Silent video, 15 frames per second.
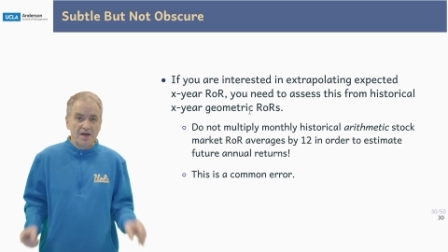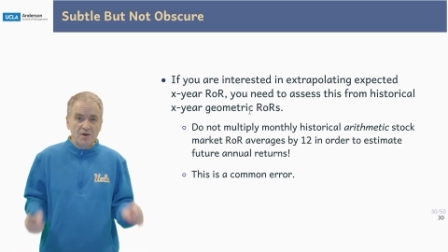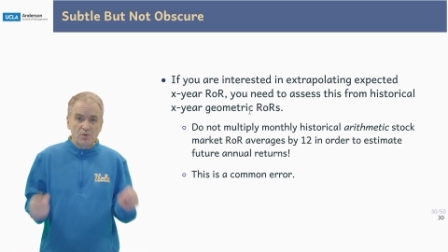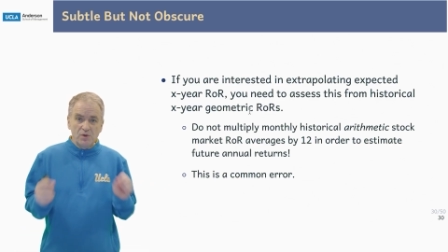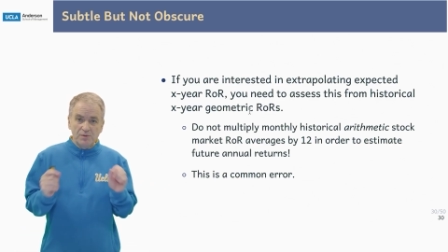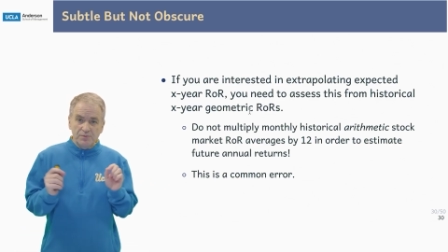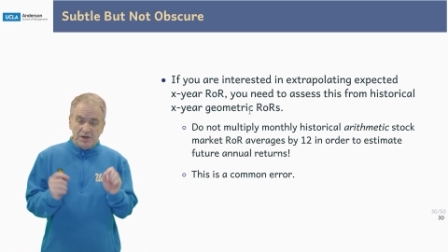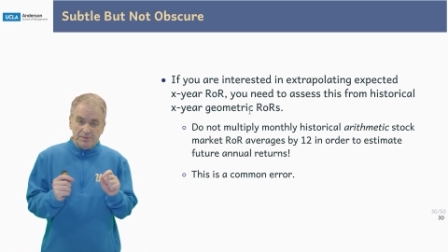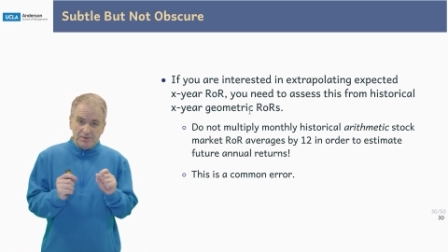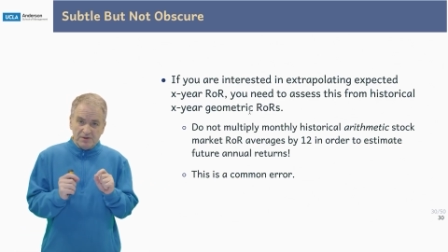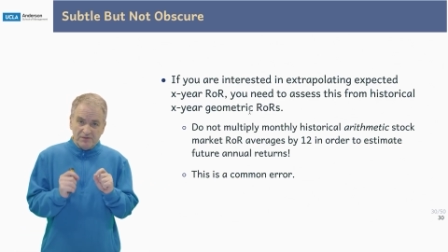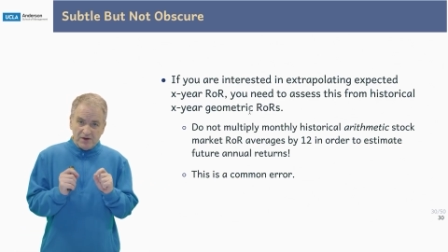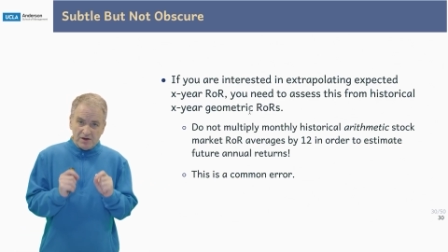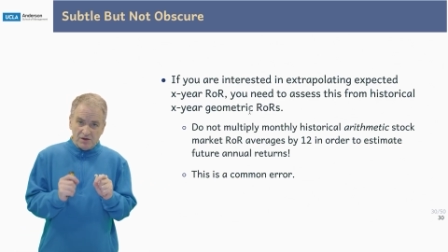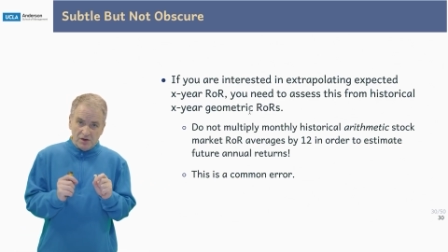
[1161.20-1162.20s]
What people
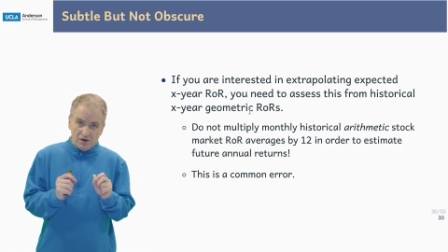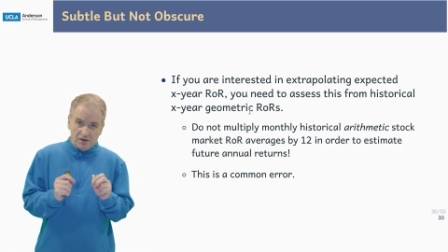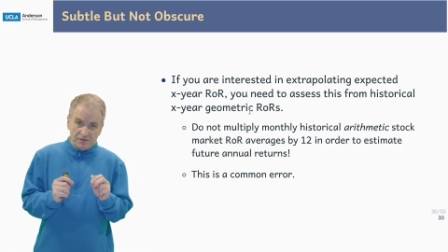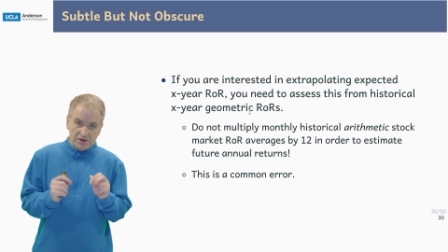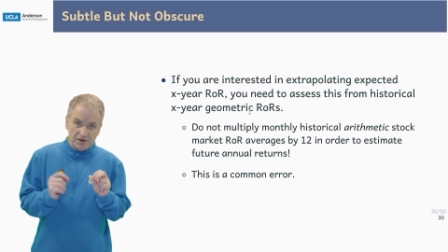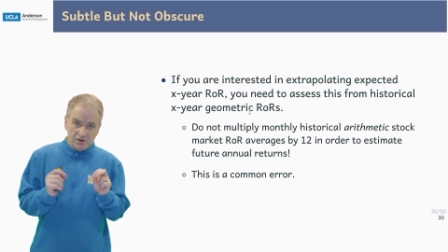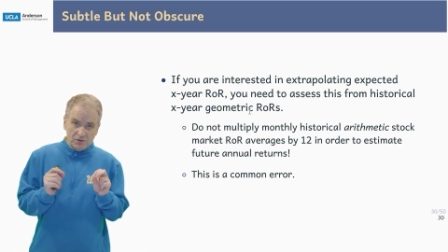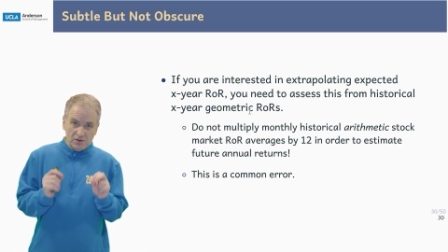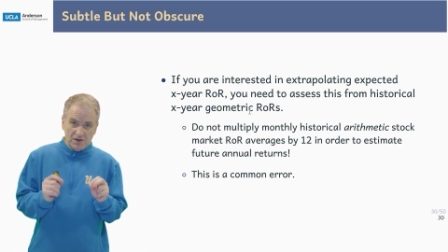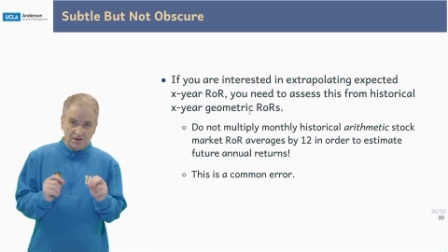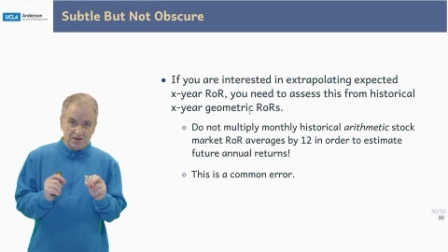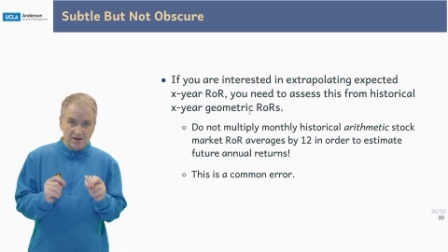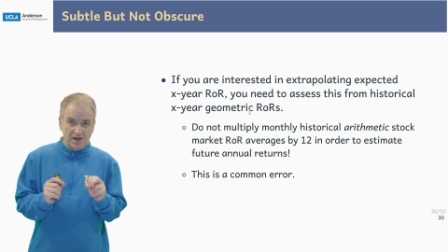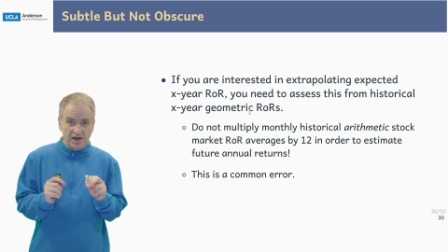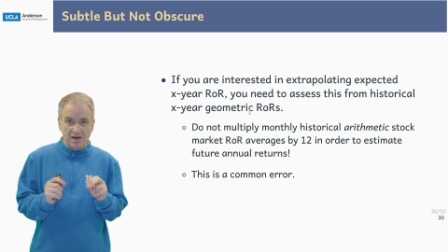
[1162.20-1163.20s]
very often do as
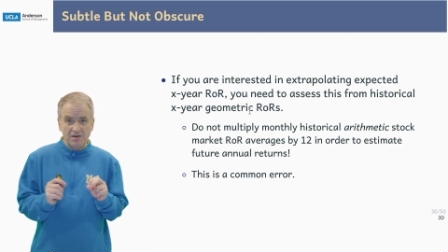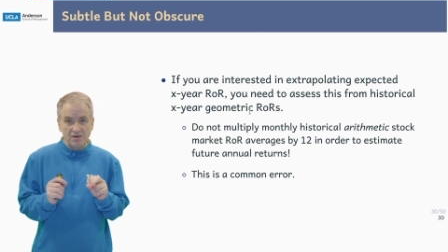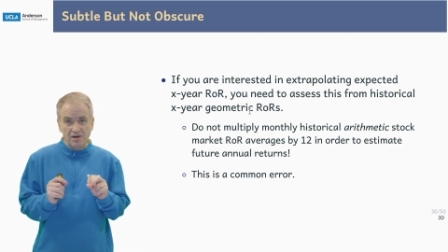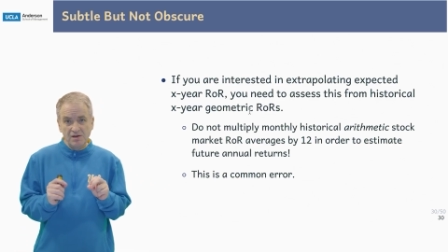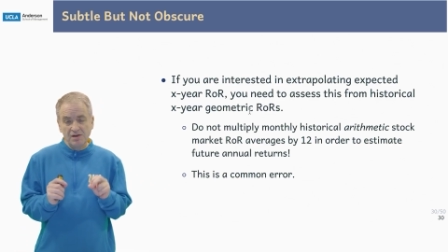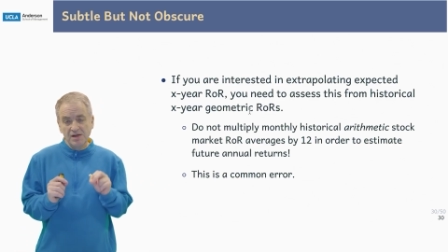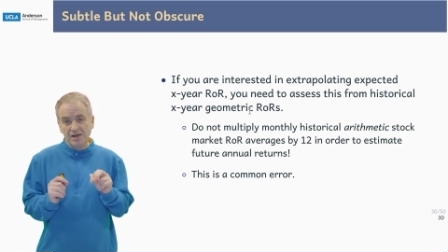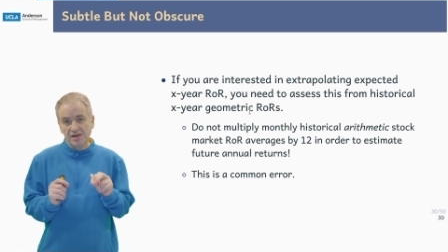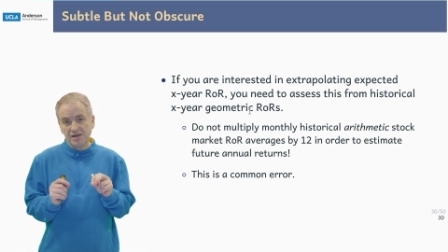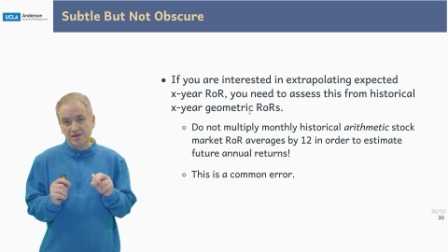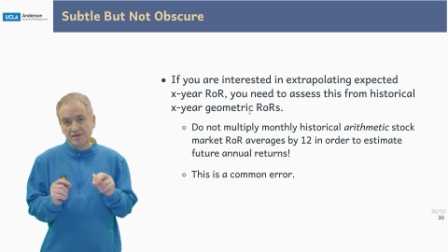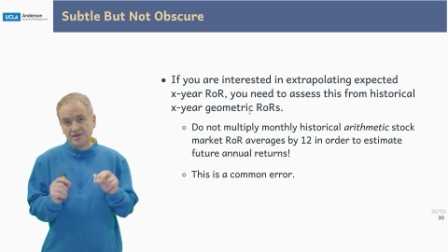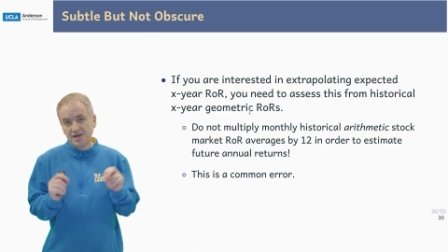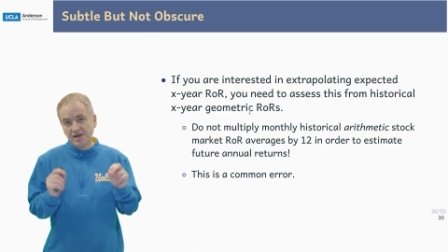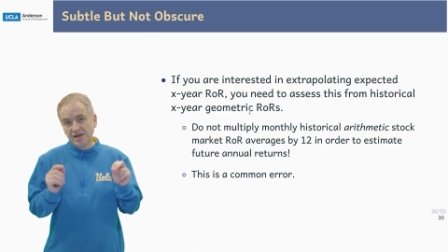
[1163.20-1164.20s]
an error
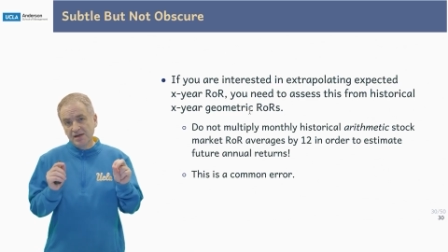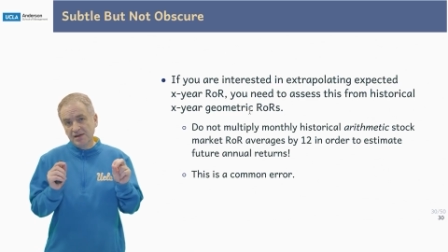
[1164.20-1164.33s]
is